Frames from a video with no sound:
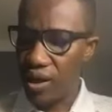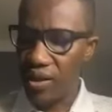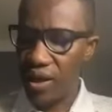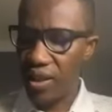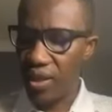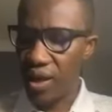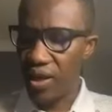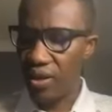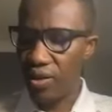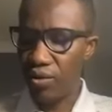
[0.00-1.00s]
And I
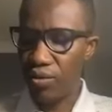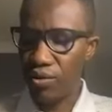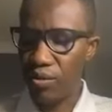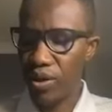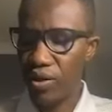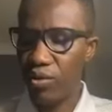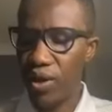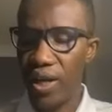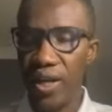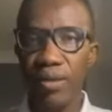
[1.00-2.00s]
thank you. Somebody go
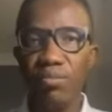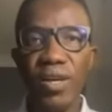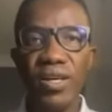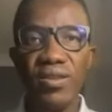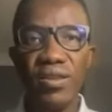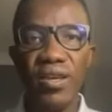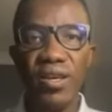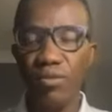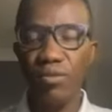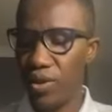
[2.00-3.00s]
ahead and bless the
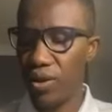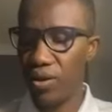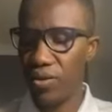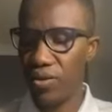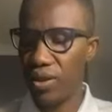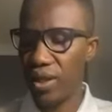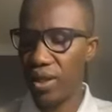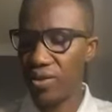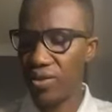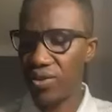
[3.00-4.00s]
name of the Lord today
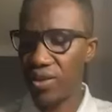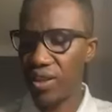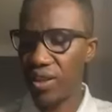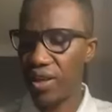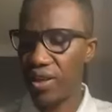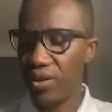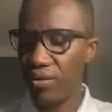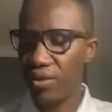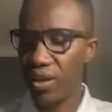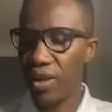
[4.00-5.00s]
and just say, Thank
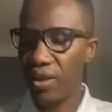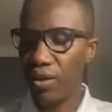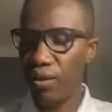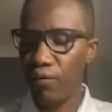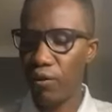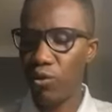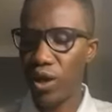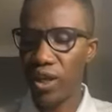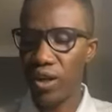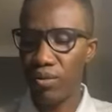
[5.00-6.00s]
you. Thank you for
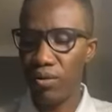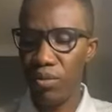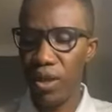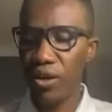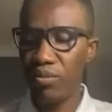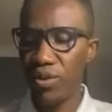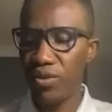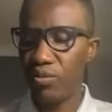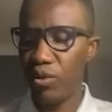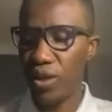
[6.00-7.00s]
waking up me up
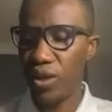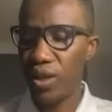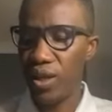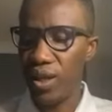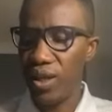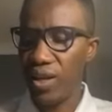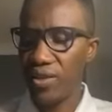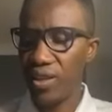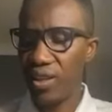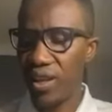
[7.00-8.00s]
this morning. I
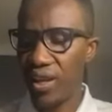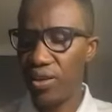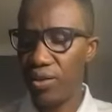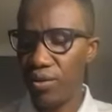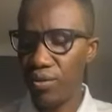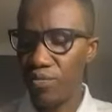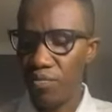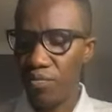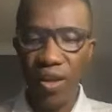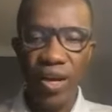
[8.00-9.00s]
say, Thank you.
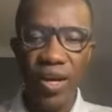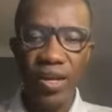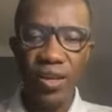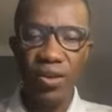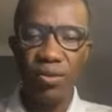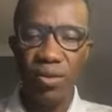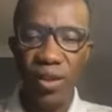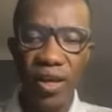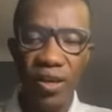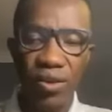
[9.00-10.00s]
Thank you.
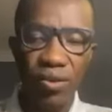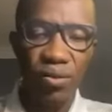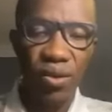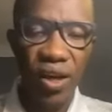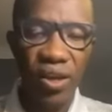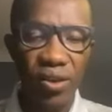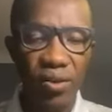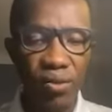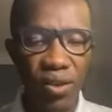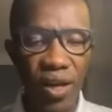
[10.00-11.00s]
Thank you. Thank
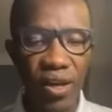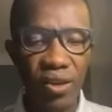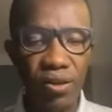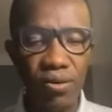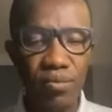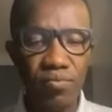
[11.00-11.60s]
you. Thank you.